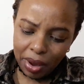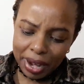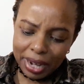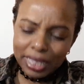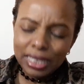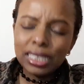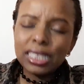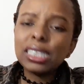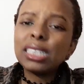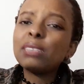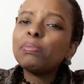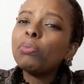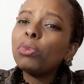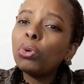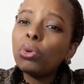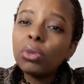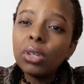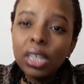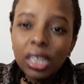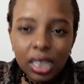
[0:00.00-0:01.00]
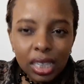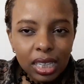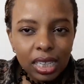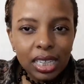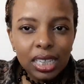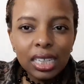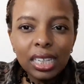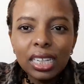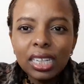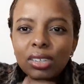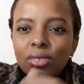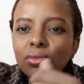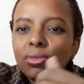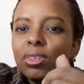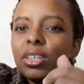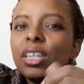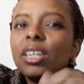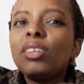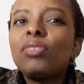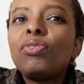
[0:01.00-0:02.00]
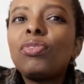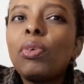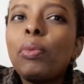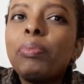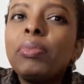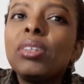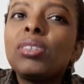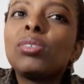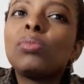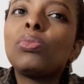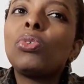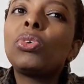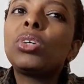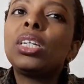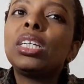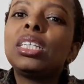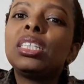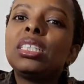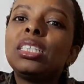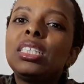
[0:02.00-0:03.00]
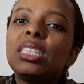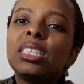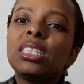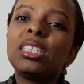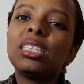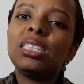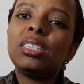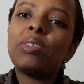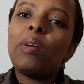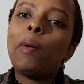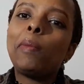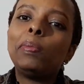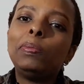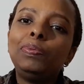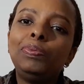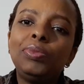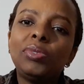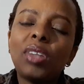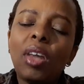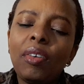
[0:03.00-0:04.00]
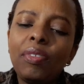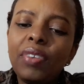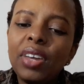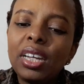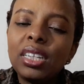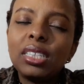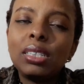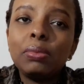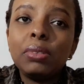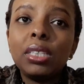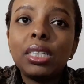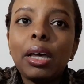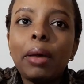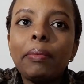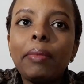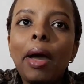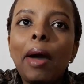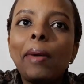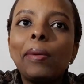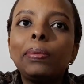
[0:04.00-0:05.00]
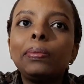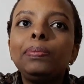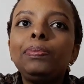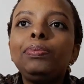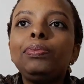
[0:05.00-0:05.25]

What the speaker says: and smoking, and for me smoking is just affects me somehow.